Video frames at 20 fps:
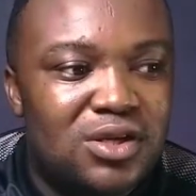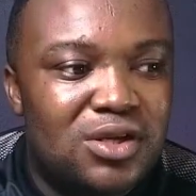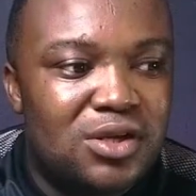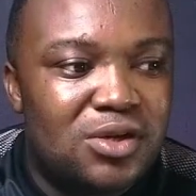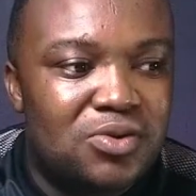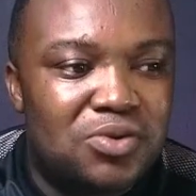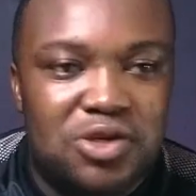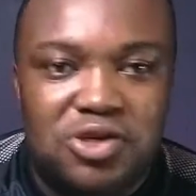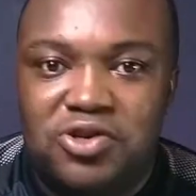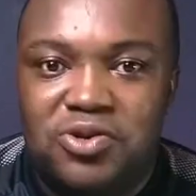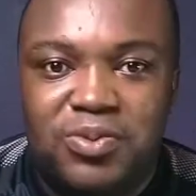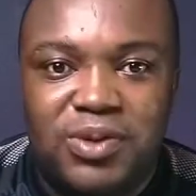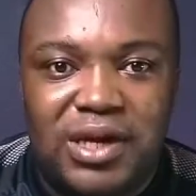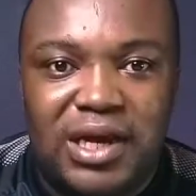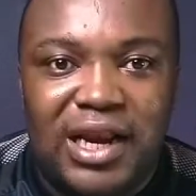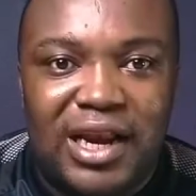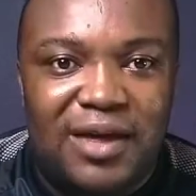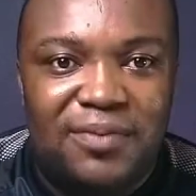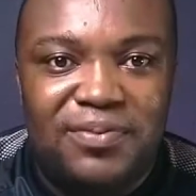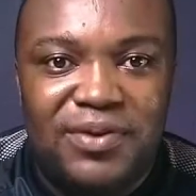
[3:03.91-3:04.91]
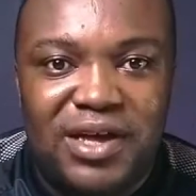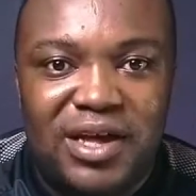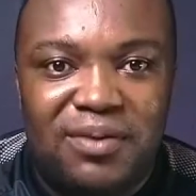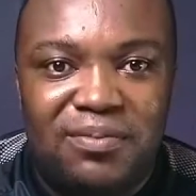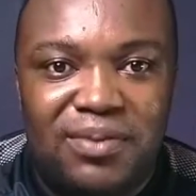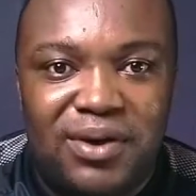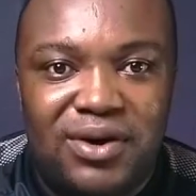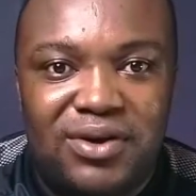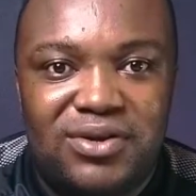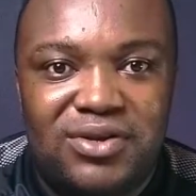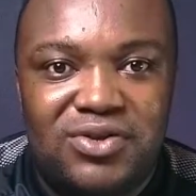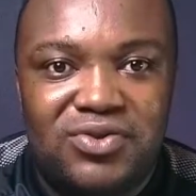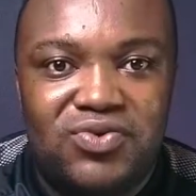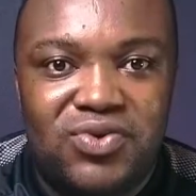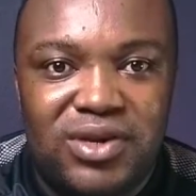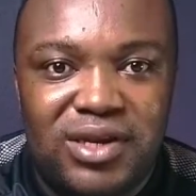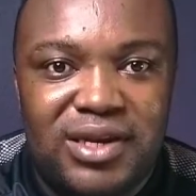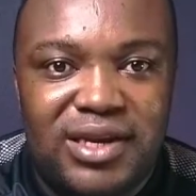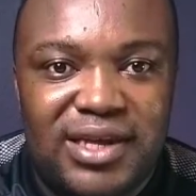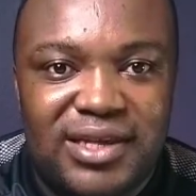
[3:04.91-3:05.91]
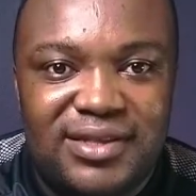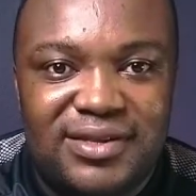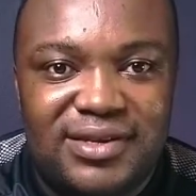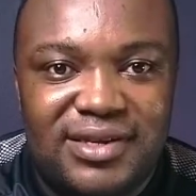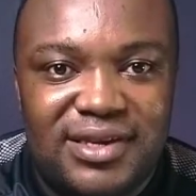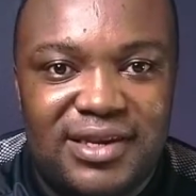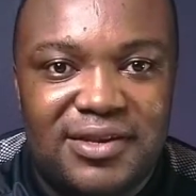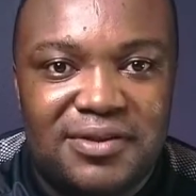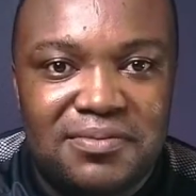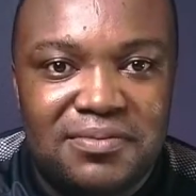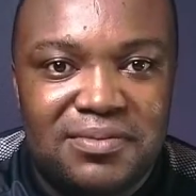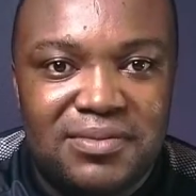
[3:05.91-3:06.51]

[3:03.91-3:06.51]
we should be clapping about in 2019.